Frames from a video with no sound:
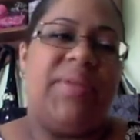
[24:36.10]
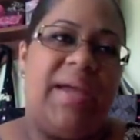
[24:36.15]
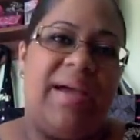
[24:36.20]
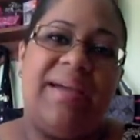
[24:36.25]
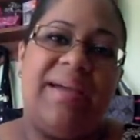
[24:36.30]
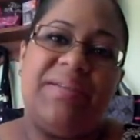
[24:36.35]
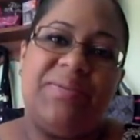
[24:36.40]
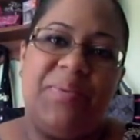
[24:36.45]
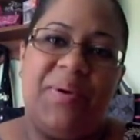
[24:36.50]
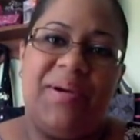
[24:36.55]

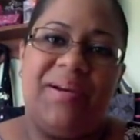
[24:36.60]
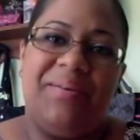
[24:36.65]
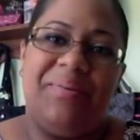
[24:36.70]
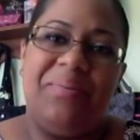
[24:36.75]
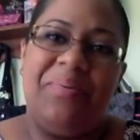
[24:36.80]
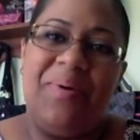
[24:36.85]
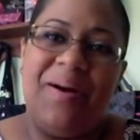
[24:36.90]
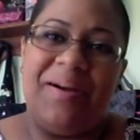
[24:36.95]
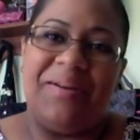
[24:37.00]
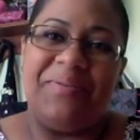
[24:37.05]
ice water,
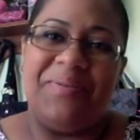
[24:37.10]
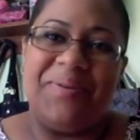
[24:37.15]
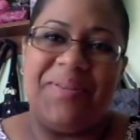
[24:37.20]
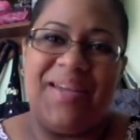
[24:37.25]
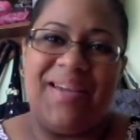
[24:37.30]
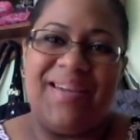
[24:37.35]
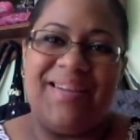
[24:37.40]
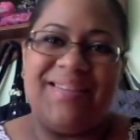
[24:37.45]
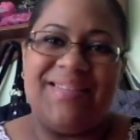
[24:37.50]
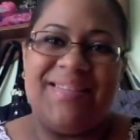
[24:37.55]
water with
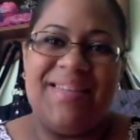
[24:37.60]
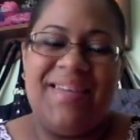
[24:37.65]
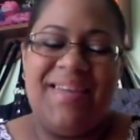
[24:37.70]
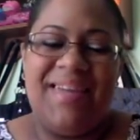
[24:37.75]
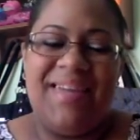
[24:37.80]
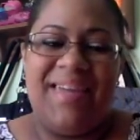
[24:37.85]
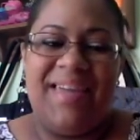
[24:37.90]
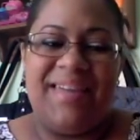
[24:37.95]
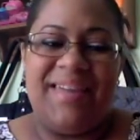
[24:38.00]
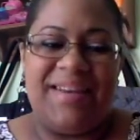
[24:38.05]
ice,
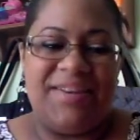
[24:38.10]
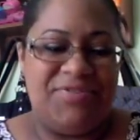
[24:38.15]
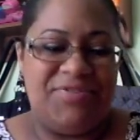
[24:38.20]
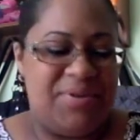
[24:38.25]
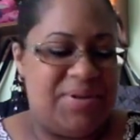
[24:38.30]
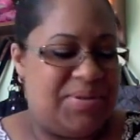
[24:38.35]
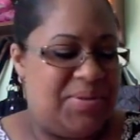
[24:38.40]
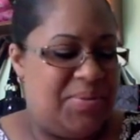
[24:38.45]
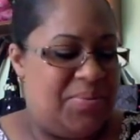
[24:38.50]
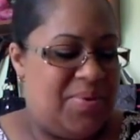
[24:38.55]
and I
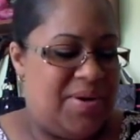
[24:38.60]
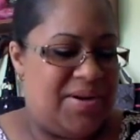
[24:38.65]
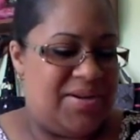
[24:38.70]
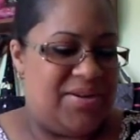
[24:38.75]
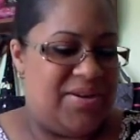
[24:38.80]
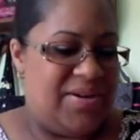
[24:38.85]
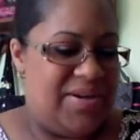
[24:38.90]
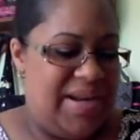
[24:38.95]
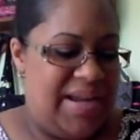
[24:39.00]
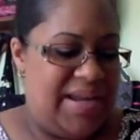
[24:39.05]
drank the
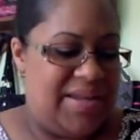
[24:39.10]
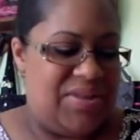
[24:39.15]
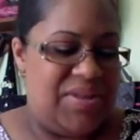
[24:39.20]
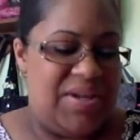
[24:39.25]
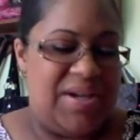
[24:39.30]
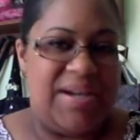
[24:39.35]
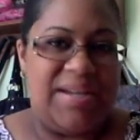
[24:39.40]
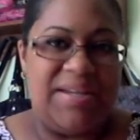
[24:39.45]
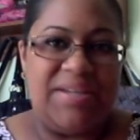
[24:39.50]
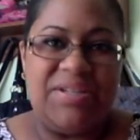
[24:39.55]
water and ate
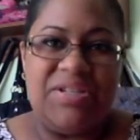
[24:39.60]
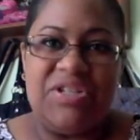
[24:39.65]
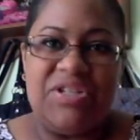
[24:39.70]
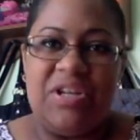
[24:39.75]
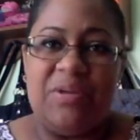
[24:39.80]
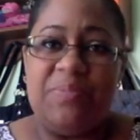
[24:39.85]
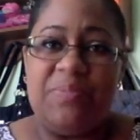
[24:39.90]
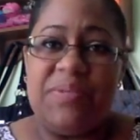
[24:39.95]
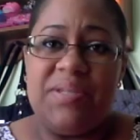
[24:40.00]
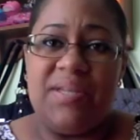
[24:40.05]
the ice
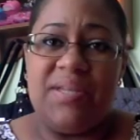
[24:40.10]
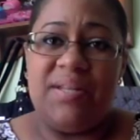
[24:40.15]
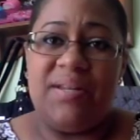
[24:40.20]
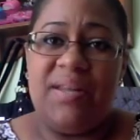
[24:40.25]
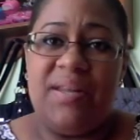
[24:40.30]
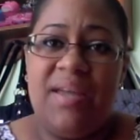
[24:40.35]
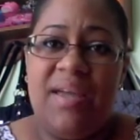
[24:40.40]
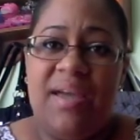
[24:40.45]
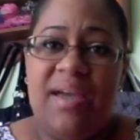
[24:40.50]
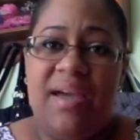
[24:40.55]
chips, and
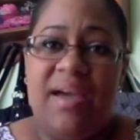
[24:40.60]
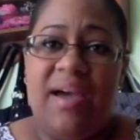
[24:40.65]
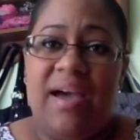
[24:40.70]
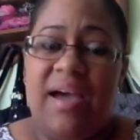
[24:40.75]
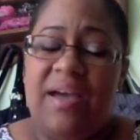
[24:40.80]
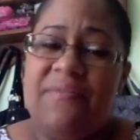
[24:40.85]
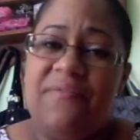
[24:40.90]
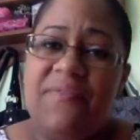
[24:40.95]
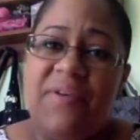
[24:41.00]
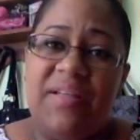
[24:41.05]

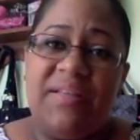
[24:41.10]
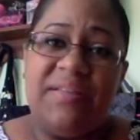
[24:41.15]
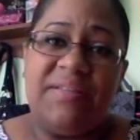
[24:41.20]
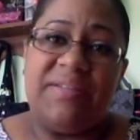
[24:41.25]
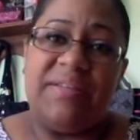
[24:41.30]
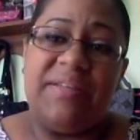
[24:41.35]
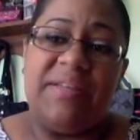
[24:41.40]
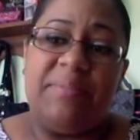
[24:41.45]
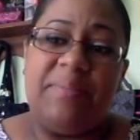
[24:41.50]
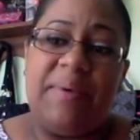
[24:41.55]
I fell
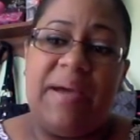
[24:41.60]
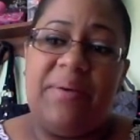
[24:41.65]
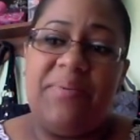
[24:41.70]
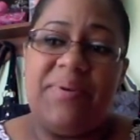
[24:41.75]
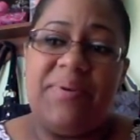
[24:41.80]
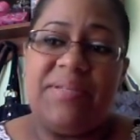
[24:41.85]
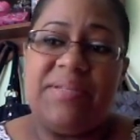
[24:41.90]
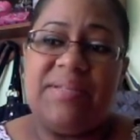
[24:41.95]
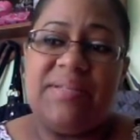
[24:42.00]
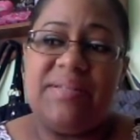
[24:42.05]
asleep. I
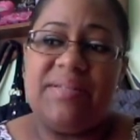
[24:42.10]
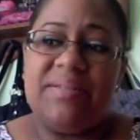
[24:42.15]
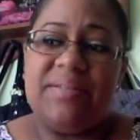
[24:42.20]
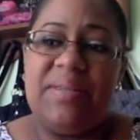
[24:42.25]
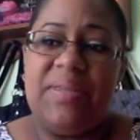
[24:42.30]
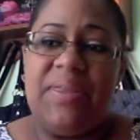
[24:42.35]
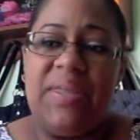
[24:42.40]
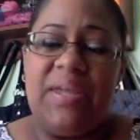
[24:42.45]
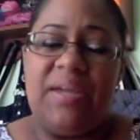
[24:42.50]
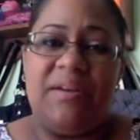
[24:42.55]
wasn't
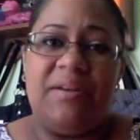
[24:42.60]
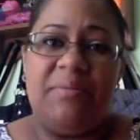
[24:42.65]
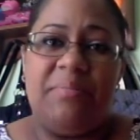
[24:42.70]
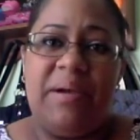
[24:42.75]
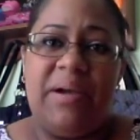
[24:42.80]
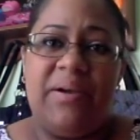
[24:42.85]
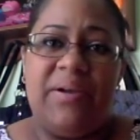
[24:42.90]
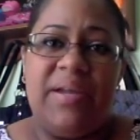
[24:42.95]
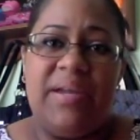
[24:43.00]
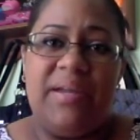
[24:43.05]
thinking
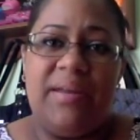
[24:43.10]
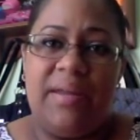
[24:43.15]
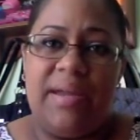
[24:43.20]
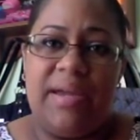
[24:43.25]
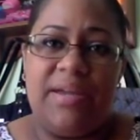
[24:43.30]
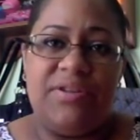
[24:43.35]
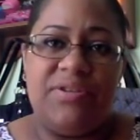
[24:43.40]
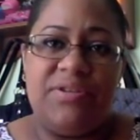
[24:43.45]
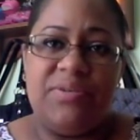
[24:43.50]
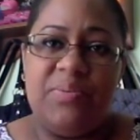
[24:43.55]
about eating.
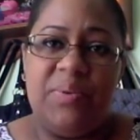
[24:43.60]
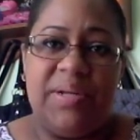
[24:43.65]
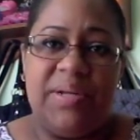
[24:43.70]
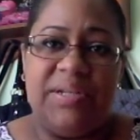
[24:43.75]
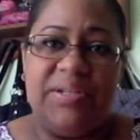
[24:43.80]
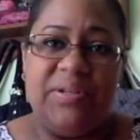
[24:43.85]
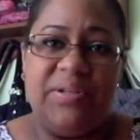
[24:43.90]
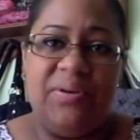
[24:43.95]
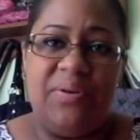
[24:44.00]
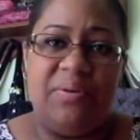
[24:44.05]
I just
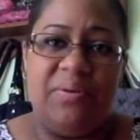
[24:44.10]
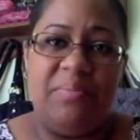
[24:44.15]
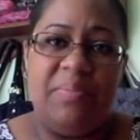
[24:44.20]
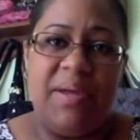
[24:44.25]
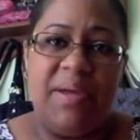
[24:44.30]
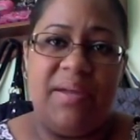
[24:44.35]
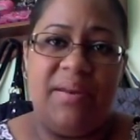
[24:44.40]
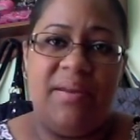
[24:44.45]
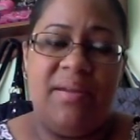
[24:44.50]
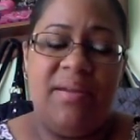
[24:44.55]
wanted to go to
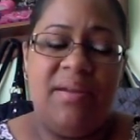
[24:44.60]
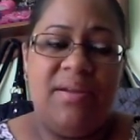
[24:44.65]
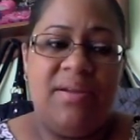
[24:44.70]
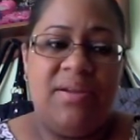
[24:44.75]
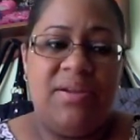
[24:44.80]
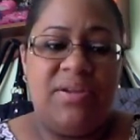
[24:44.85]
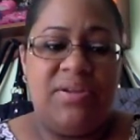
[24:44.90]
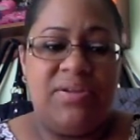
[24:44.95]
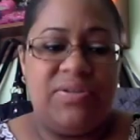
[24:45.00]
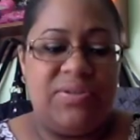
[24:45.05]
bed.
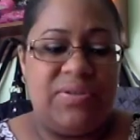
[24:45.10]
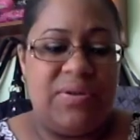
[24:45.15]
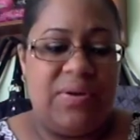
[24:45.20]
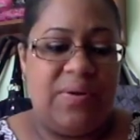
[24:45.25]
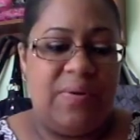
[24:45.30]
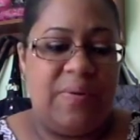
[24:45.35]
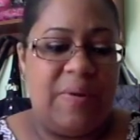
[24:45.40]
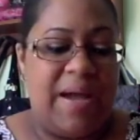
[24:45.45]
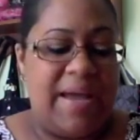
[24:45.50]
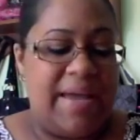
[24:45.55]
So
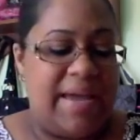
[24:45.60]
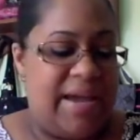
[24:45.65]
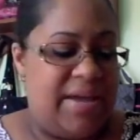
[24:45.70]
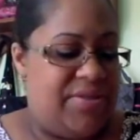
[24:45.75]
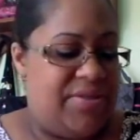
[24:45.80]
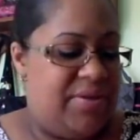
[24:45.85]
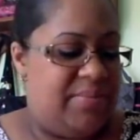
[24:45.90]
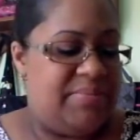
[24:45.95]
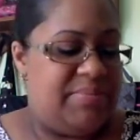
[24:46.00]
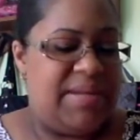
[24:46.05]
I
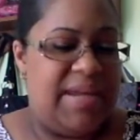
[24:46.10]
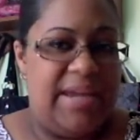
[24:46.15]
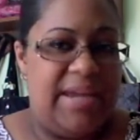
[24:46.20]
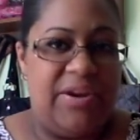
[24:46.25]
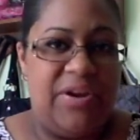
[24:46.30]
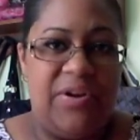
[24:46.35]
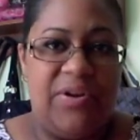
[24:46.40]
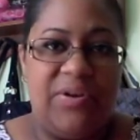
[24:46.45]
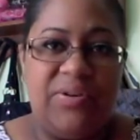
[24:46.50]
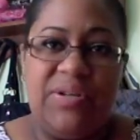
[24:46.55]
had them
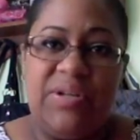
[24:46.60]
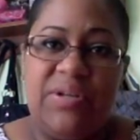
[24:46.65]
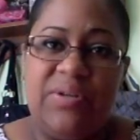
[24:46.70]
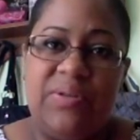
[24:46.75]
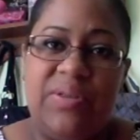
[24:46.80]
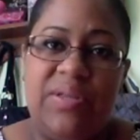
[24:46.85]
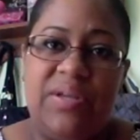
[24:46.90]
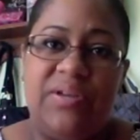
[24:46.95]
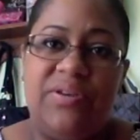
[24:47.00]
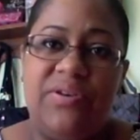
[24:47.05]
take her to
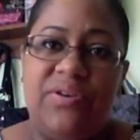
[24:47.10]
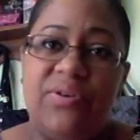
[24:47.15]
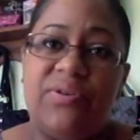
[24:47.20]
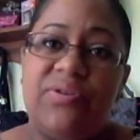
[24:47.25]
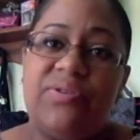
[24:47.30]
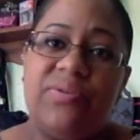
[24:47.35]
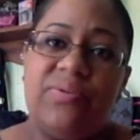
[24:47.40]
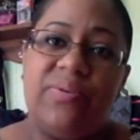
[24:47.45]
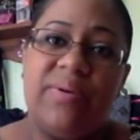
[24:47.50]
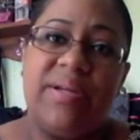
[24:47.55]
the
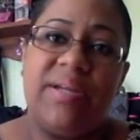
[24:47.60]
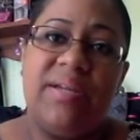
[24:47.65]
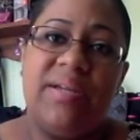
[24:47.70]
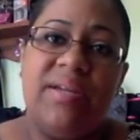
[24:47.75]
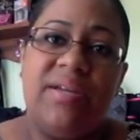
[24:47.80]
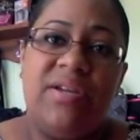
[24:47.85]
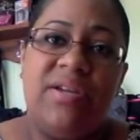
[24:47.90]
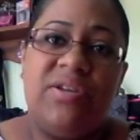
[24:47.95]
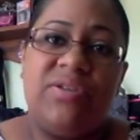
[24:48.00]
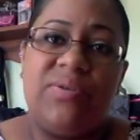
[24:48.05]
nursery
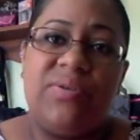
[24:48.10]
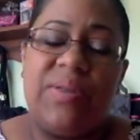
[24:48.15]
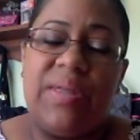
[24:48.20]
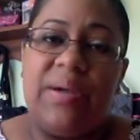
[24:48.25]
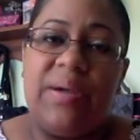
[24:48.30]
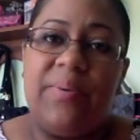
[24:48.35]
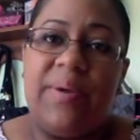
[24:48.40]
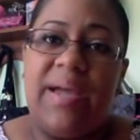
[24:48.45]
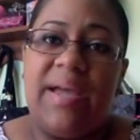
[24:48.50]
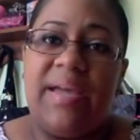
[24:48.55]
so
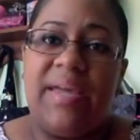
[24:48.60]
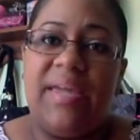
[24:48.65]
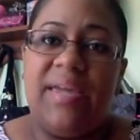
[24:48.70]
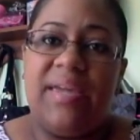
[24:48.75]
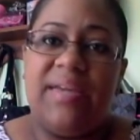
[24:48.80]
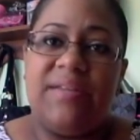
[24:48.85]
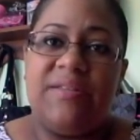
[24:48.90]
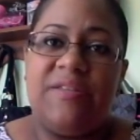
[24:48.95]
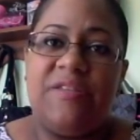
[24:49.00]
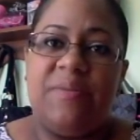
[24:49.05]
that way I can
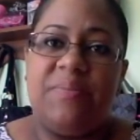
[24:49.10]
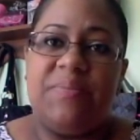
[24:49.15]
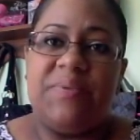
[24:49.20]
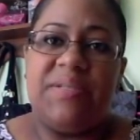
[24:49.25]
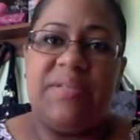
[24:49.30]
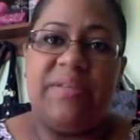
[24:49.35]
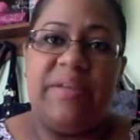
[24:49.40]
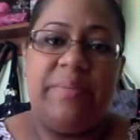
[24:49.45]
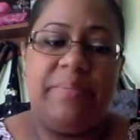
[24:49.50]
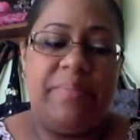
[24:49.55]
get some
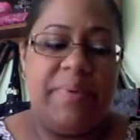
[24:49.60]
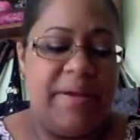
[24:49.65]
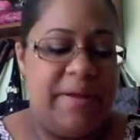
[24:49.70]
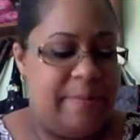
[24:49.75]
sleep.